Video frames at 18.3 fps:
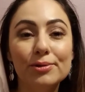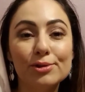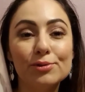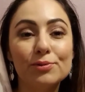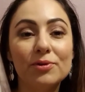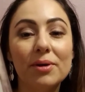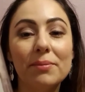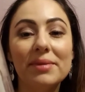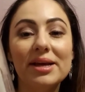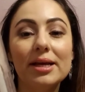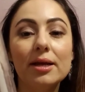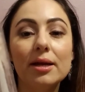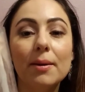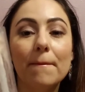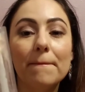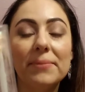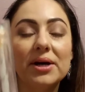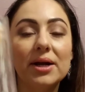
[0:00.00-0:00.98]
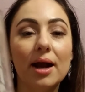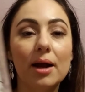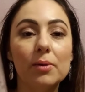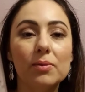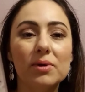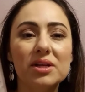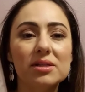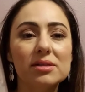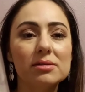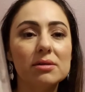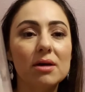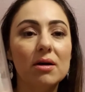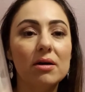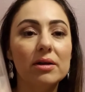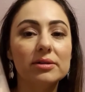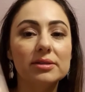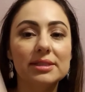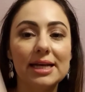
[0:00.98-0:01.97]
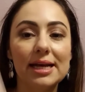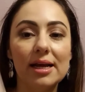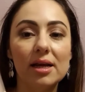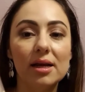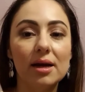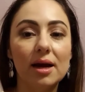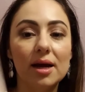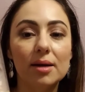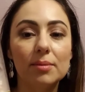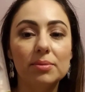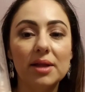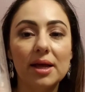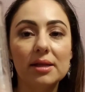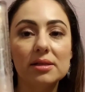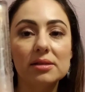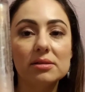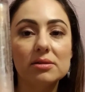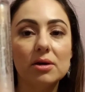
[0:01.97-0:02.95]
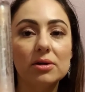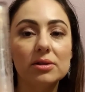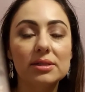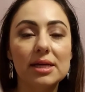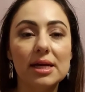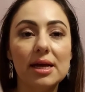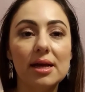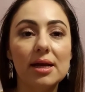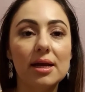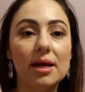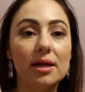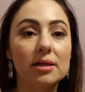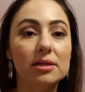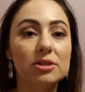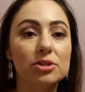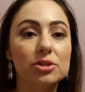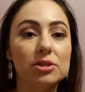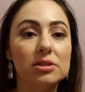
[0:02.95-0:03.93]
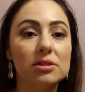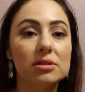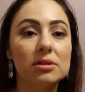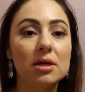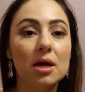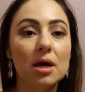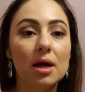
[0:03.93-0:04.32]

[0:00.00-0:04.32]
from it. But I wear this all day. I apply this all day, and it's just